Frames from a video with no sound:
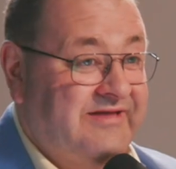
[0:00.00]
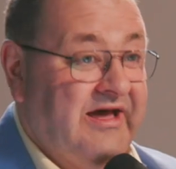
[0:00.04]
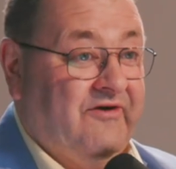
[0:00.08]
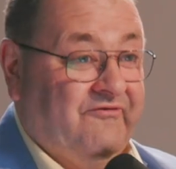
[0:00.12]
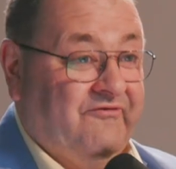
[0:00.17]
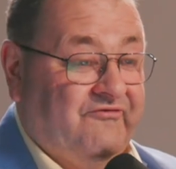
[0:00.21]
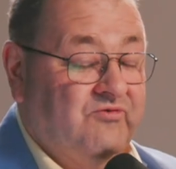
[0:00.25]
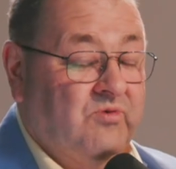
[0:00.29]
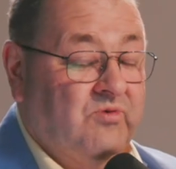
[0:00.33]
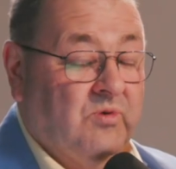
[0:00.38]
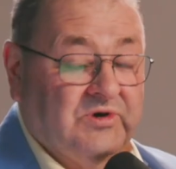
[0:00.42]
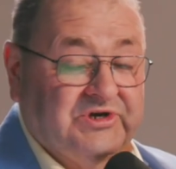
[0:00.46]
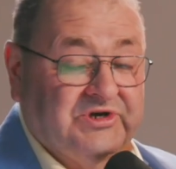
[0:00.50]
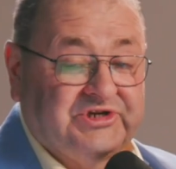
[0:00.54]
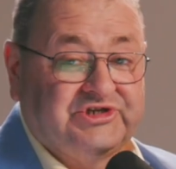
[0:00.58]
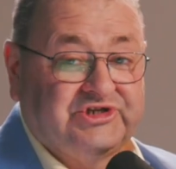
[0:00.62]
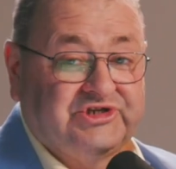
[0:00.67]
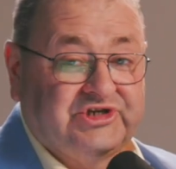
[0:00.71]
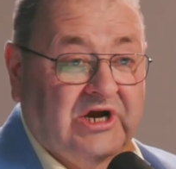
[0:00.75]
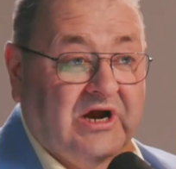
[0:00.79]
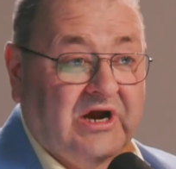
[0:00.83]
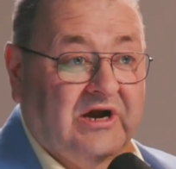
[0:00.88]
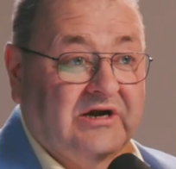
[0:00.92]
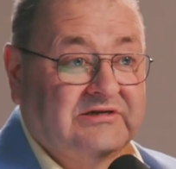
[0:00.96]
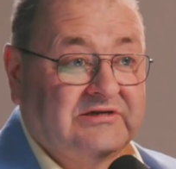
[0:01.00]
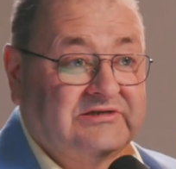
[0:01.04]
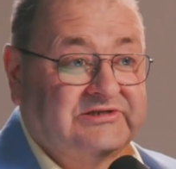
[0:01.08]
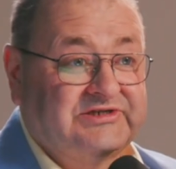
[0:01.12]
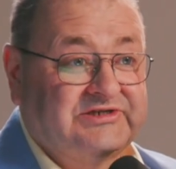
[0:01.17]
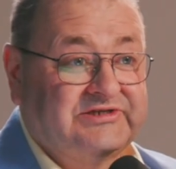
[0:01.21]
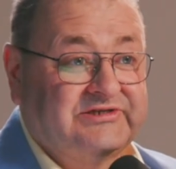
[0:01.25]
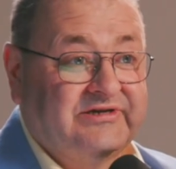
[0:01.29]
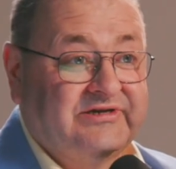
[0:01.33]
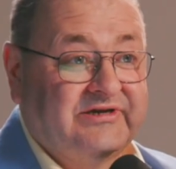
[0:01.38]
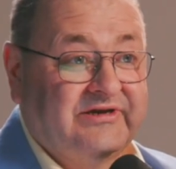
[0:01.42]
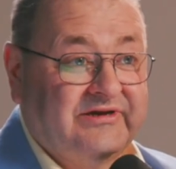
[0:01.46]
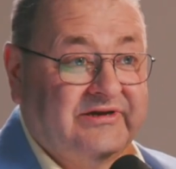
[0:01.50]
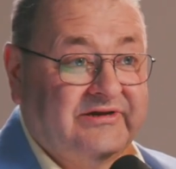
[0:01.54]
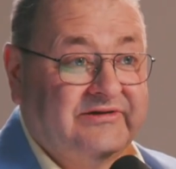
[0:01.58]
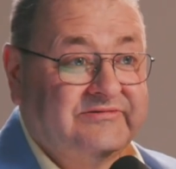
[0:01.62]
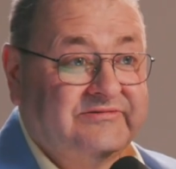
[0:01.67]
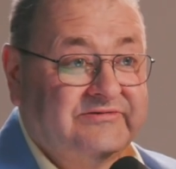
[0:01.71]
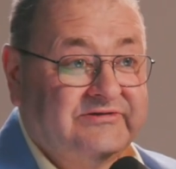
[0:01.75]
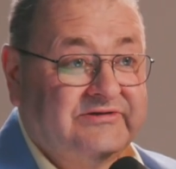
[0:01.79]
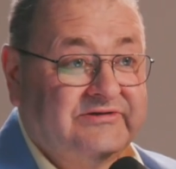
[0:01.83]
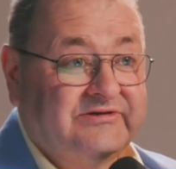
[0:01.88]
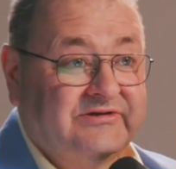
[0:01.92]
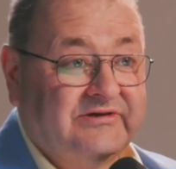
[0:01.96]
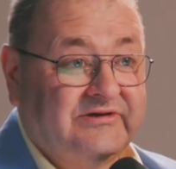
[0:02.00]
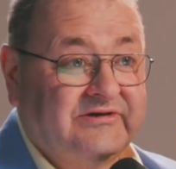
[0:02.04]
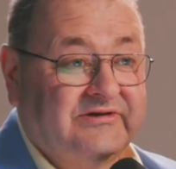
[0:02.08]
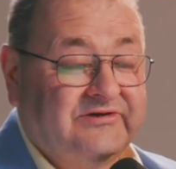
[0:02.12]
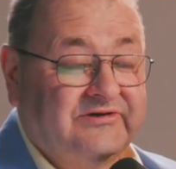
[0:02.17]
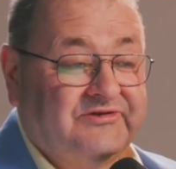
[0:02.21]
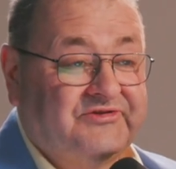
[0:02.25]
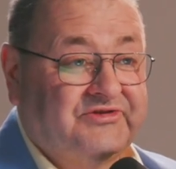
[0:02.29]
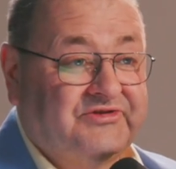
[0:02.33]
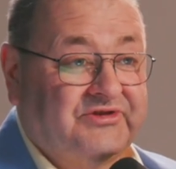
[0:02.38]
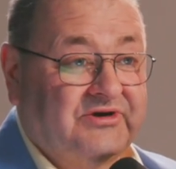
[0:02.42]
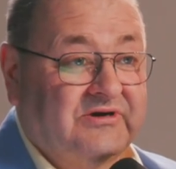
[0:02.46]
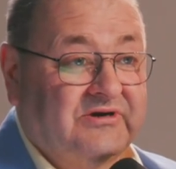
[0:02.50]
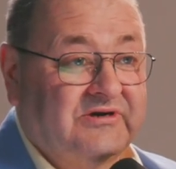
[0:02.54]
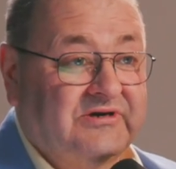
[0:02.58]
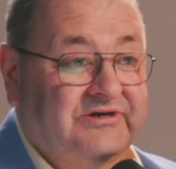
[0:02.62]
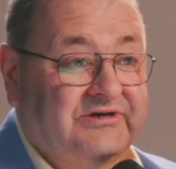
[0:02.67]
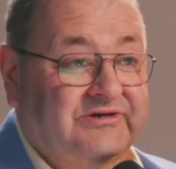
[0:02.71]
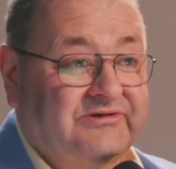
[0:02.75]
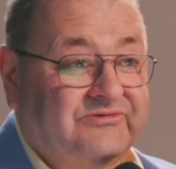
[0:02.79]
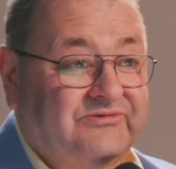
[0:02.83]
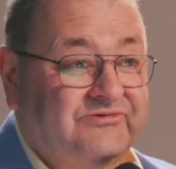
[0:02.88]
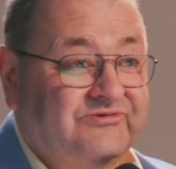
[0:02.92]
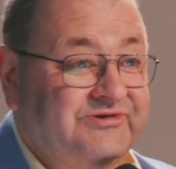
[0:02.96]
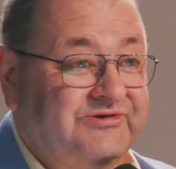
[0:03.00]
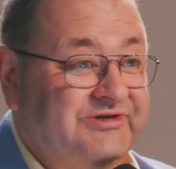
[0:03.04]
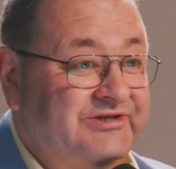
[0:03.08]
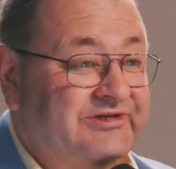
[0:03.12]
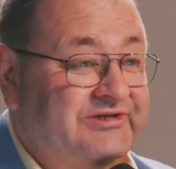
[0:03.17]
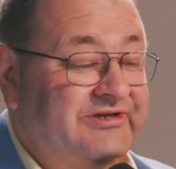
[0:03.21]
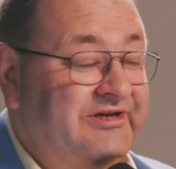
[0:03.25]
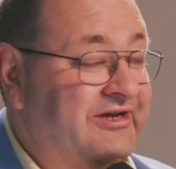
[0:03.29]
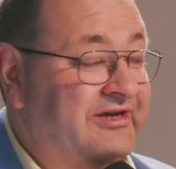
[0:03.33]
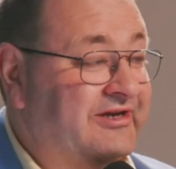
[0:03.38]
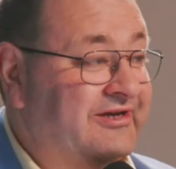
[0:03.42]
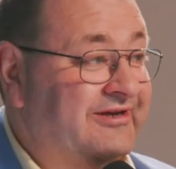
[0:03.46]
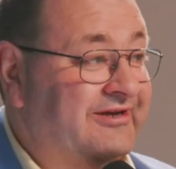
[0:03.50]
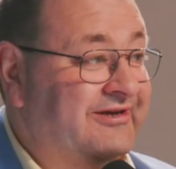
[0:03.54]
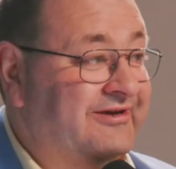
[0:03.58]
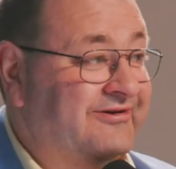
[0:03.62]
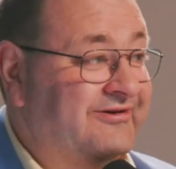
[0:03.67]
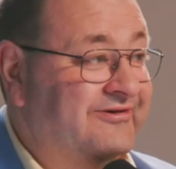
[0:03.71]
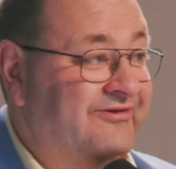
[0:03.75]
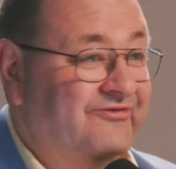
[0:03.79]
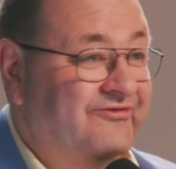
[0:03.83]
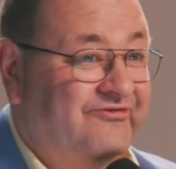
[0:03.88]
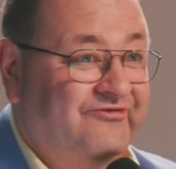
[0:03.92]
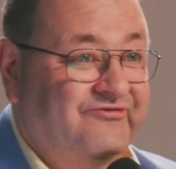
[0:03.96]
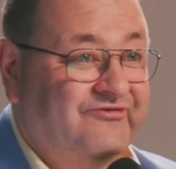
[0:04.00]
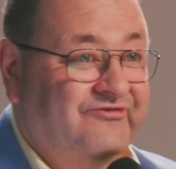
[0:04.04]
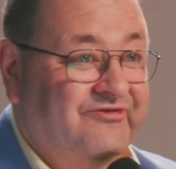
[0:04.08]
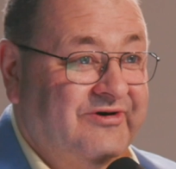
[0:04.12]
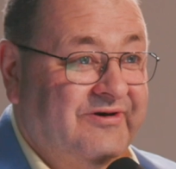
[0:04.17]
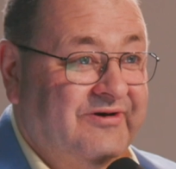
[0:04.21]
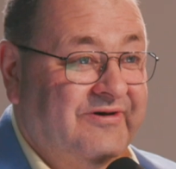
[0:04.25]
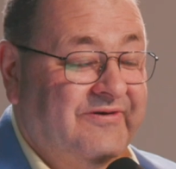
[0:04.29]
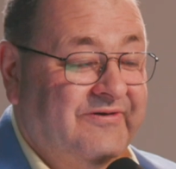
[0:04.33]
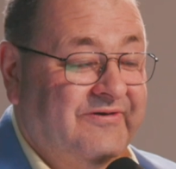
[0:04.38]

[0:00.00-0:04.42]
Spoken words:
Of course, Charles the Third, who is the king of